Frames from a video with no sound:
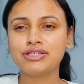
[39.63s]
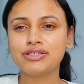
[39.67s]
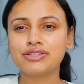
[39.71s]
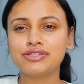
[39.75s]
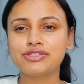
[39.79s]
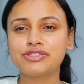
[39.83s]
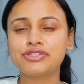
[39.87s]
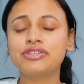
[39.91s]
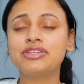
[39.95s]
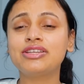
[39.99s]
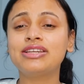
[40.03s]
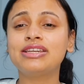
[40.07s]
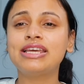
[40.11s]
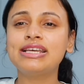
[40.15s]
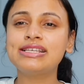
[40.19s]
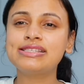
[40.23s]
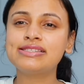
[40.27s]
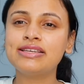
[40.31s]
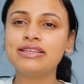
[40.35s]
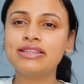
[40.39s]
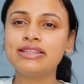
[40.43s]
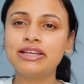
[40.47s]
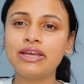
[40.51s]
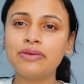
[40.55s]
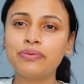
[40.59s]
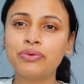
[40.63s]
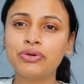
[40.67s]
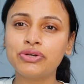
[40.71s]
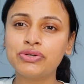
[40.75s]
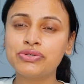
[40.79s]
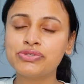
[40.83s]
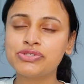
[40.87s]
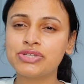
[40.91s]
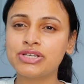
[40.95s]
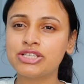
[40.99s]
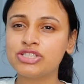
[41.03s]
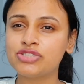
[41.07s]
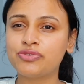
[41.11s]
So the next thing that I wanted
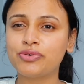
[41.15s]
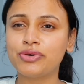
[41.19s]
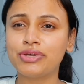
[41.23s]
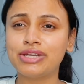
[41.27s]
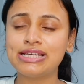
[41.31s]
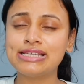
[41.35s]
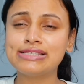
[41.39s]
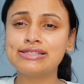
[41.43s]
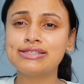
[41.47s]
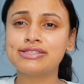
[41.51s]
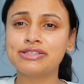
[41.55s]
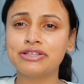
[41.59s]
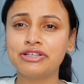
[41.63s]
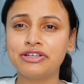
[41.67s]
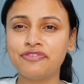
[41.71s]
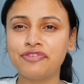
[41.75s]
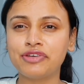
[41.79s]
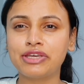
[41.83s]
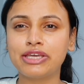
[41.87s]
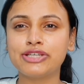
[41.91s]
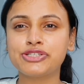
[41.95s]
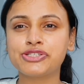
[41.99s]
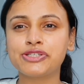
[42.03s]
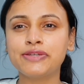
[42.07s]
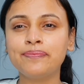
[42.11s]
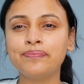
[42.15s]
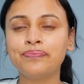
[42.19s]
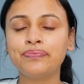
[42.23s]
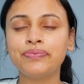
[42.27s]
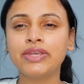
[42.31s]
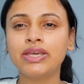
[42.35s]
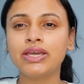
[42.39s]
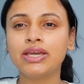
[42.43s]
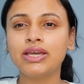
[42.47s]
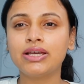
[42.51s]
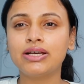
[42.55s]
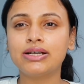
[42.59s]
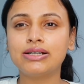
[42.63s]
to search for is a certification,
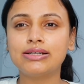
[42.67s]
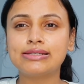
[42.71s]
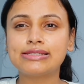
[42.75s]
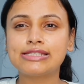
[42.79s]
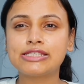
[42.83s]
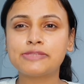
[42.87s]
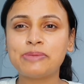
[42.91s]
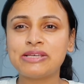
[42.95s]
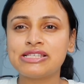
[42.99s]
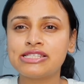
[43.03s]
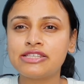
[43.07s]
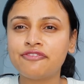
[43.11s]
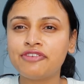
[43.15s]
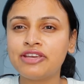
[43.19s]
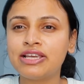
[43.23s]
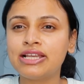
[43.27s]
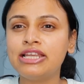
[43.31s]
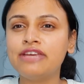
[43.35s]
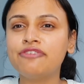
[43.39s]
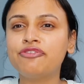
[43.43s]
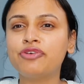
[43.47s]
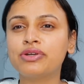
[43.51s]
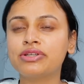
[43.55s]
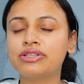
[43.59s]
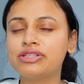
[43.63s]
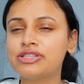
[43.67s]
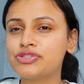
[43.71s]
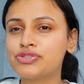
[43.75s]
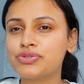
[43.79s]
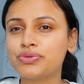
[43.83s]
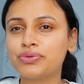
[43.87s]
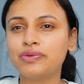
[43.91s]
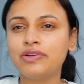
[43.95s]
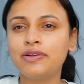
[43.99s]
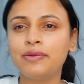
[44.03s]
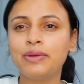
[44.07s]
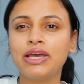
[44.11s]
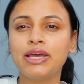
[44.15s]
specifically for this
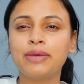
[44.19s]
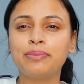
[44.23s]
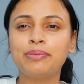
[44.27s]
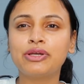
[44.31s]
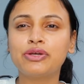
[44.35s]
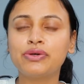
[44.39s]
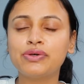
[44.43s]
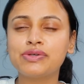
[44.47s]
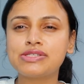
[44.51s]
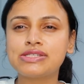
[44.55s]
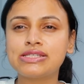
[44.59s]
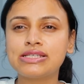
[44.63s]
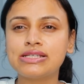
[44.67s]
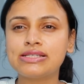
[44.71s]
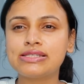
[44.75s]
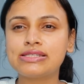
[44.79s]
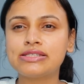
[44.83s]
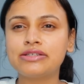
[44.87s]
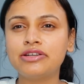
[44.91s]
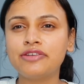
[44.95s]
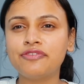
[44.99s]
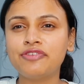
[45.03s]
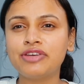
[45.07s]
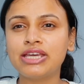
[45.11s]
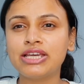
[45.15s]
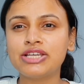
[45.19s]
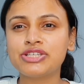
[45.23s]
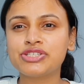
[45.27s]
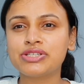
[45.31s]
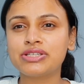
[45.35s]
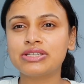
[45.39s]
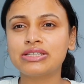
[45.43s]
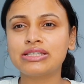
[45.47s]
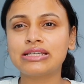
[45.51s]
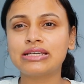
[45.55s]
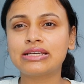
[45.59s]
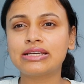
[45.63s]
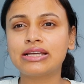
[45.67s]
role, because
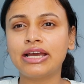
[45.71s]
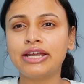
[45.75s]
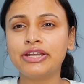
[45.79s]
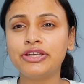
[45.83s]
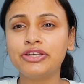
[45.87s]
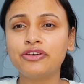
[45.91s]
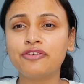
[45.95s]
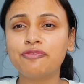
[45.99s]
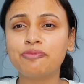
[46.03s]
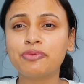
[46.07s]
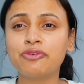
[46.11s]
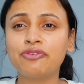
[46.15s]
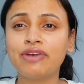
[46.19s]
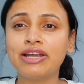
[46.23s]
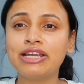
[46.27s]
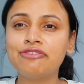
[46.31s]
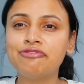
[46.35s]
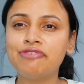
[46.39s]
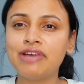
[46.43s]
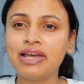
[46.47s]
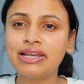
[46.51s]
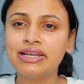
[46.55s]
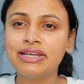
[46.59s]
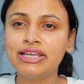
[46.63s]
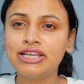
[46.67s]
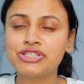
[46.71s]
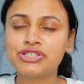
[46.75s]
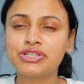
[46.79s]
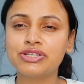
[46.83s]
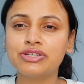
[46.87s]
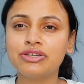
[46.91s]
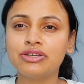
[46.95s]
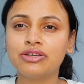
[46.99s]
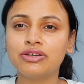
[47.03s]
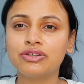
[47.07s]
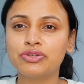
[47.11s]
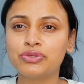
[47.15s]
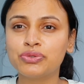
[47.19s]
certification kind of provide
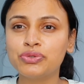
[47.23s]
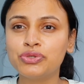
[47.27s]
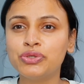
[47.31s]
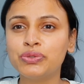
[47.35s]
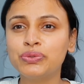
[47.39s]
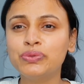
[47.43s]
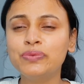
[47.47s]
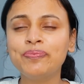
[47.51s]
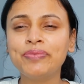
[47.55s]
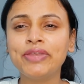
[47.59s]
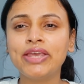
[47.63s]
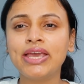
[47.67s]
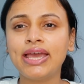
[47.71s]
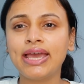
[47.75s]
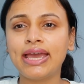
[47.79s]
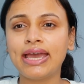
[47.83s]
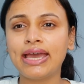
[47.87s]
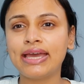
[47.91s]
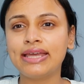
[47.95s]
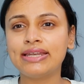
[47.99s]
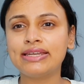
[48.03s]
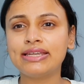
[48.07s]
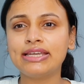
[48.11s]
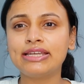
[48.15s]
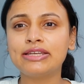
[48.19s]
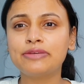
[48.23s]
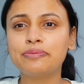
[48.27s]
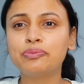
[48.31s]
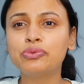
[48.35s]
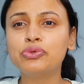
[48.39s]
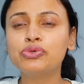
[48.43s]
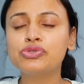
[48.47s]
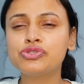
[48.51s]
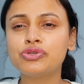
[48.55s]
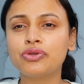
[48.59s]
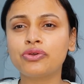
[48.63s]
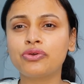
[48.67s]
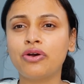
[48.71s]
validation to you and it
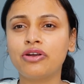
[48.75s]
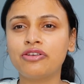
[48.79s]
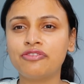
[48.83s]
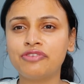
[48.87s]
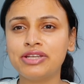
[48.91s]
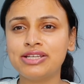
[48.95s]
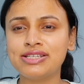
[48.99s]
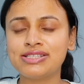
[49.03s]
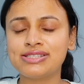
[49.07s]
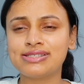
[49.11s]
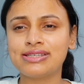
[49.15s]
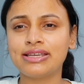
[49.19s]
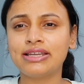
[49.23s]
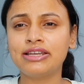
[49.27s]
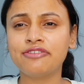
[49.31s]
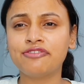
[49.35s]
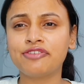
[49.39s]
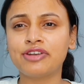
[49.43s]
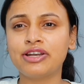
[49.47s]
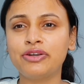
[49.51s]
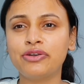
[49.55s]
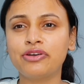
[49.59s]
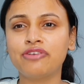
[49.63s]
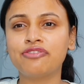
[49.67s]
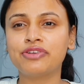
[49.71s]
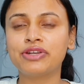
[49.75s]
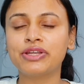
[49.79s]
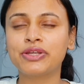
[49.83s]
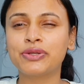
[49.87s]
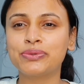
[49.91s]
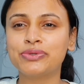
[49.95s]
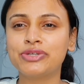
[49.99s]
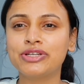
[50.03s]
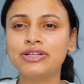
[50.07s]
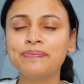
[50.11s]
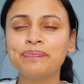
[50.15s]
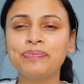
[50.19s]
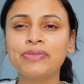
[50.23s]
boosts your confidence in front of
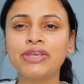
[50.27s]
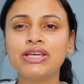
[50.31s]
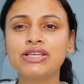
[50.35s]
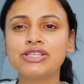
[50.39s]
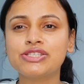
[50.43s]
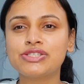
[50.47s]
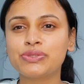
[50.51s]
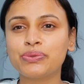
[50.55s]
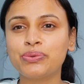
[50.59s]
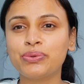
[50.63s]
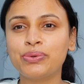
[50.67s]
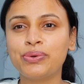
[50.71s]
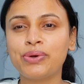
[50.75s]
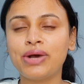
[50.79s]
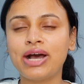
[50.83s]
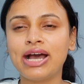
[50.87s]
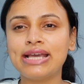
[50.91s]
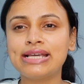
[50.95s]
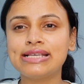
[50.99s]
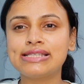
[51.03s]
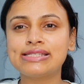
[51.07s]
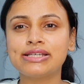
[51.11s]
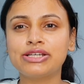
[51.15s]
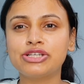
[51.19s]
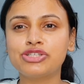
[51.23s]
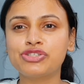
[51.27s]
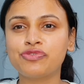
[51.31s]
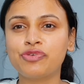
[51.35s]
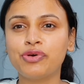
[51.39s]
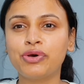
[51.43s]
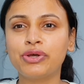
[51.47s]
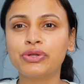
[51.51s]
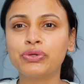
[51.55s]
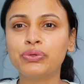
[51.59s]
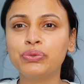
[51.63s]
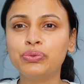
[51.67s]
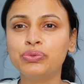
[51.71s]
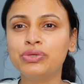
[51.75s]
recruiter. So I searched
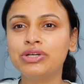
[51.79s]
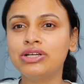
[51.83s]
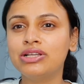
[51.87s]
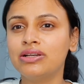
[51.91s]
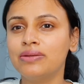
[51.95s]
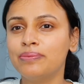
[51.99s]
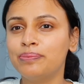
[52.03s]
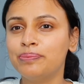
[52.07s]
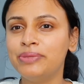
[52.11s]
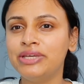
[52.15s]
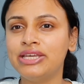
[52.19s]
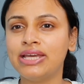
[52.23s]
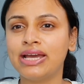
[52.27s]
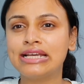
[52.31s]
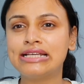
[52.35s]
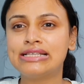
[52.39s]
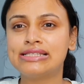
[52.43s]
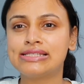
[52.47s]
for Google BI